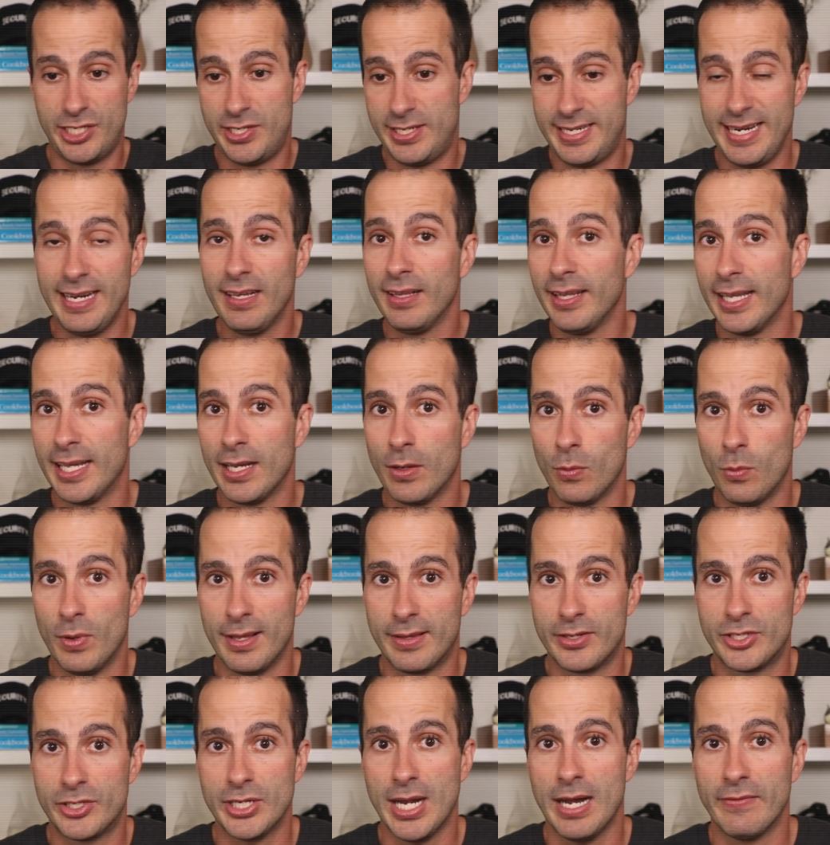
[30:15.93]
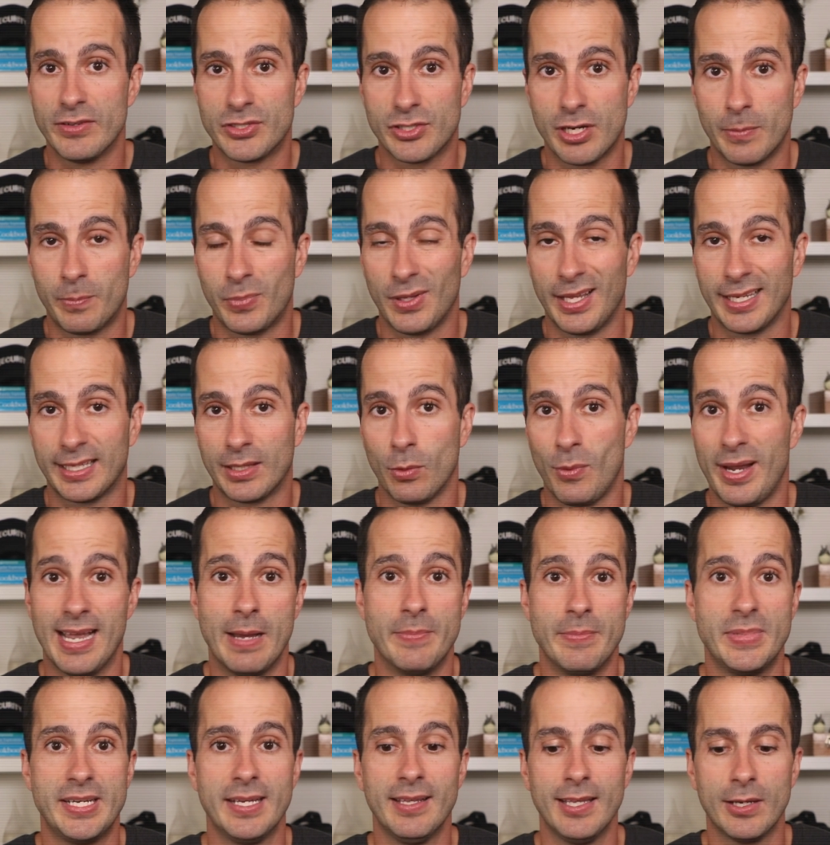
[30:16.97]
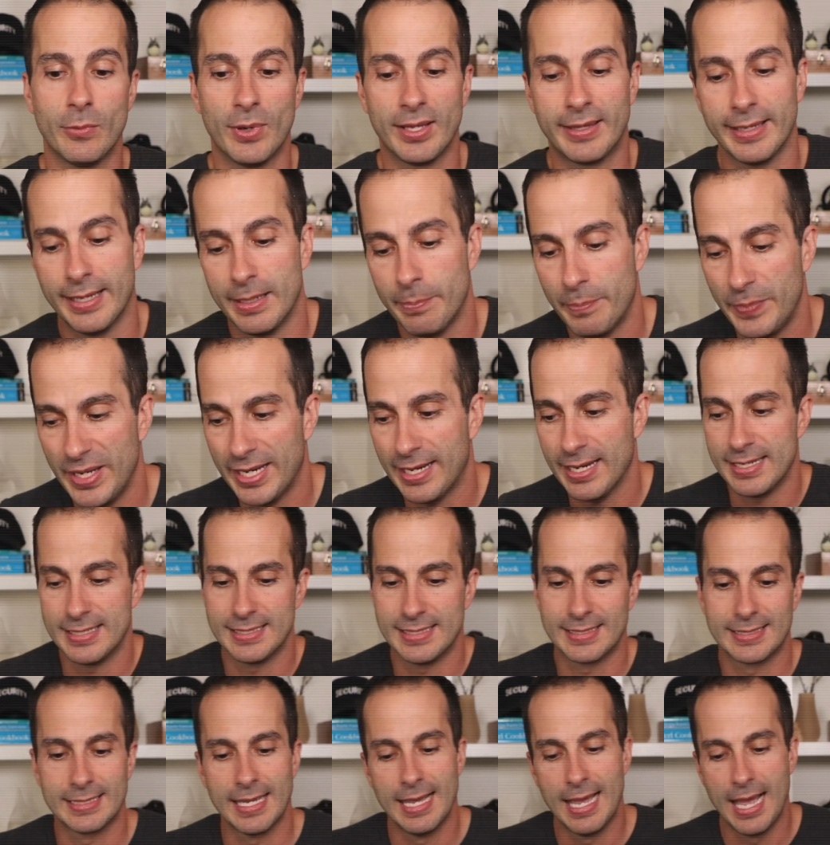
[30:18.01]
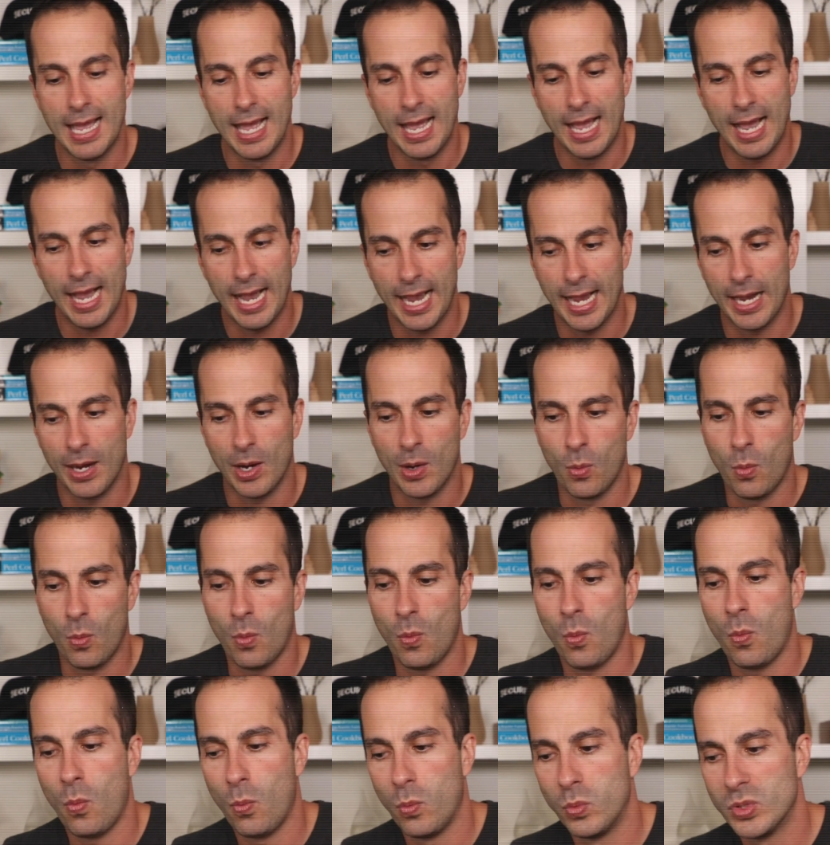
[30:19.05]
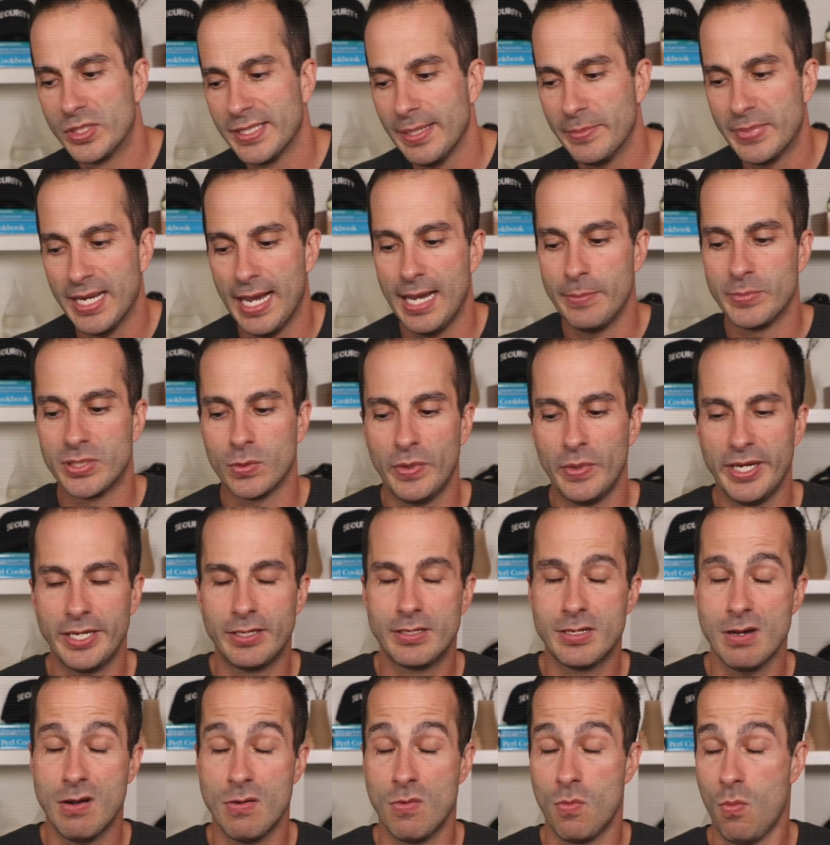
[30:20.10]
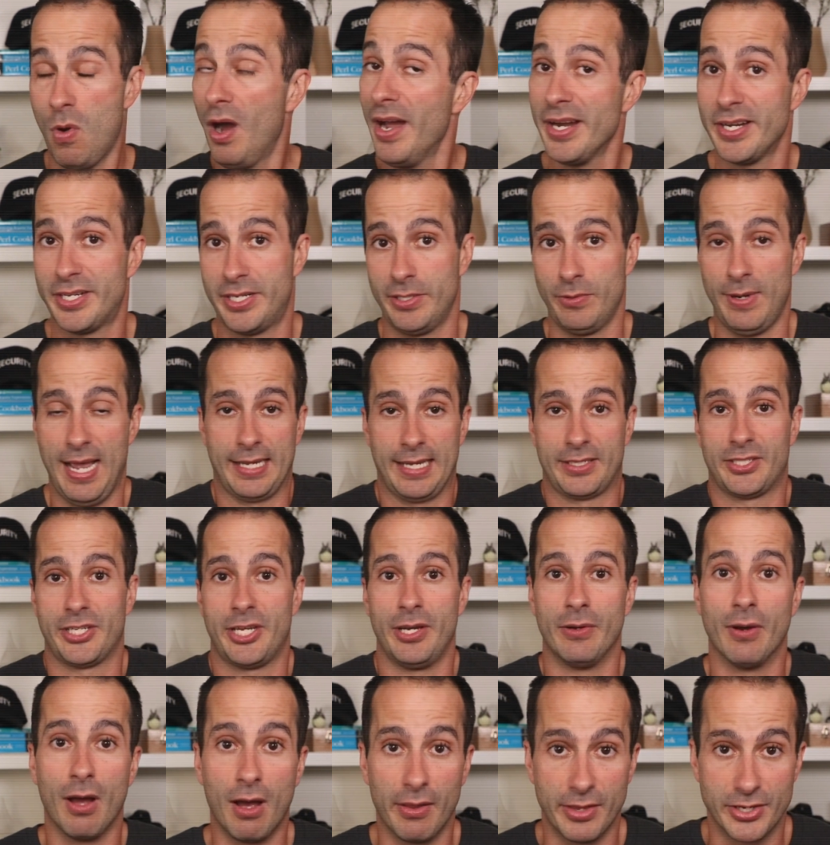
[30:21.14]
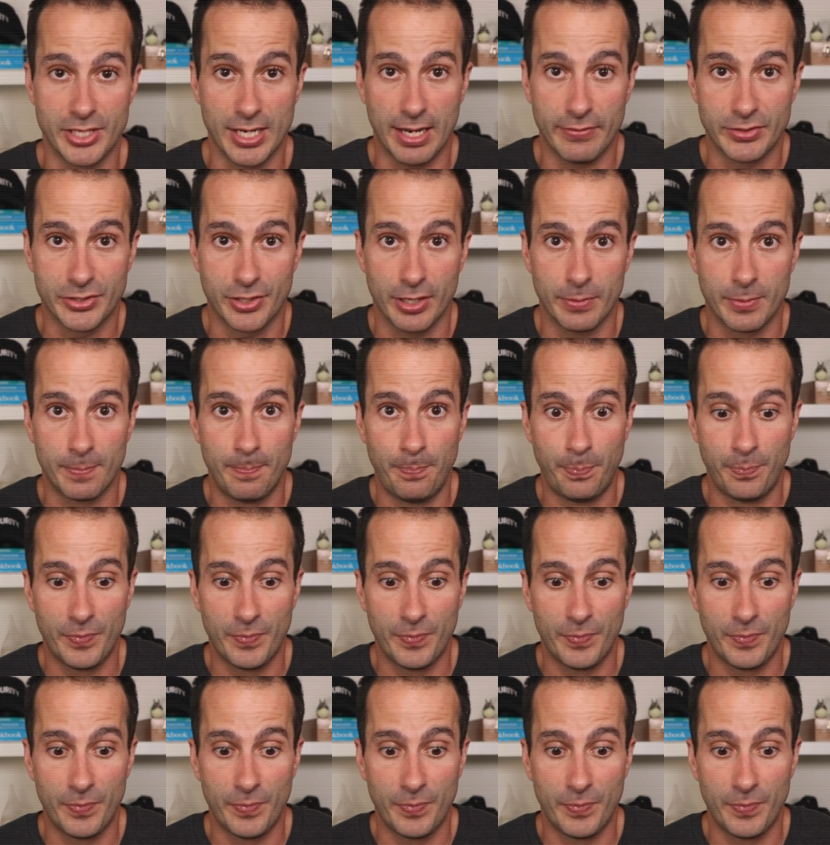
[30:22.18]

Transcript: dealing with JavaScript like the way I'm dealing with it, because sometimes we don't want to execute all the JavaScript.